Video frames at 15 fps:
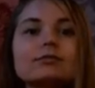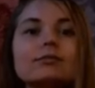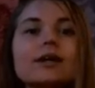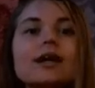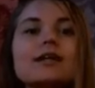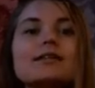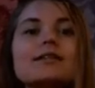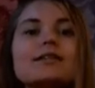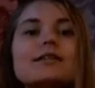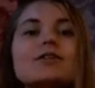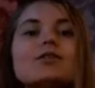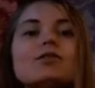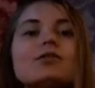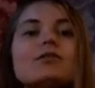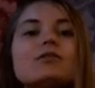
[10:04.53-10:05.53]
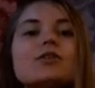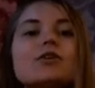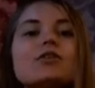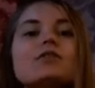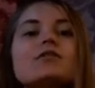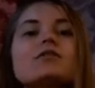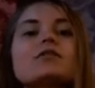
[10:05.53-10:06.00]
That's the universe.
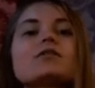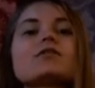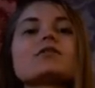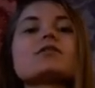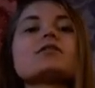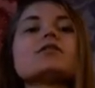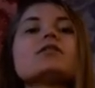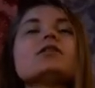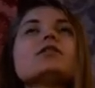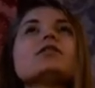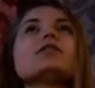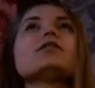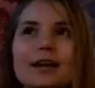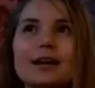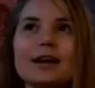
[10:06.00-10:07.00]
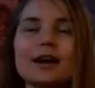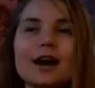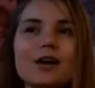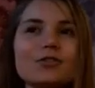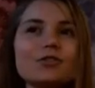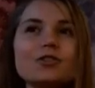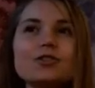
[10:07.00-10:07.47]

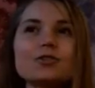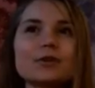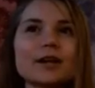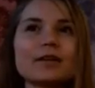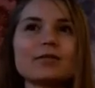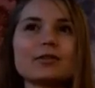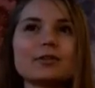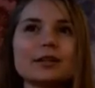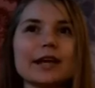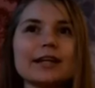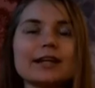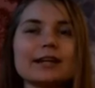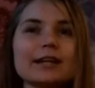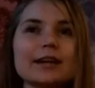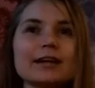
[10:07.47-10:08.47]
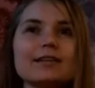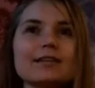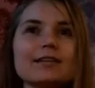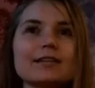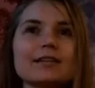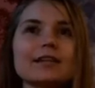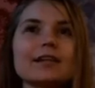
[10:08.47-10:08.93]
How could you ever lack in
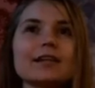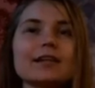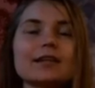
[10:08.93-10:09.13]
anything